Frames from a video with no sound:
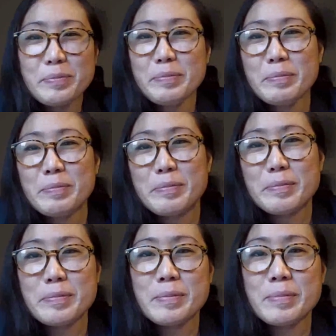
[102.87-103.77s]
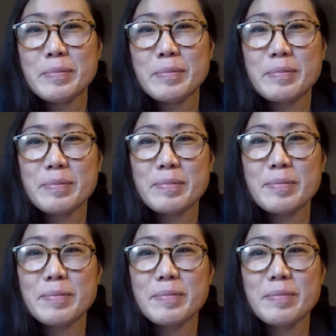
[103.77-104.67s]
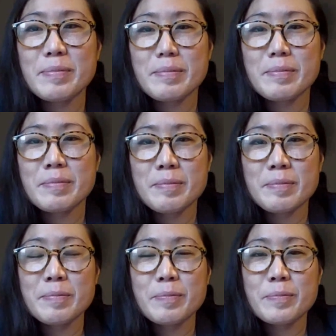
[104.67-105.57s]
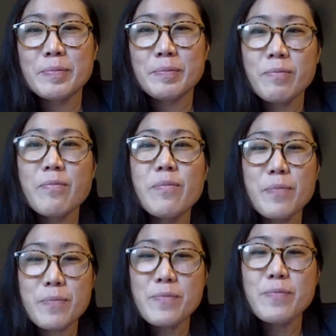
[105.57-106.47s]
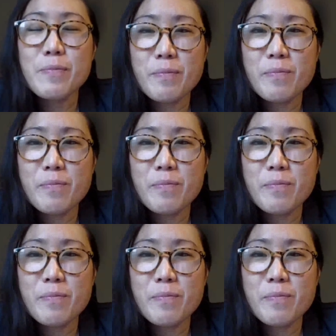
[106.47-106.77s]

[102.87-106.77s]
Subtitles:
(not speaking)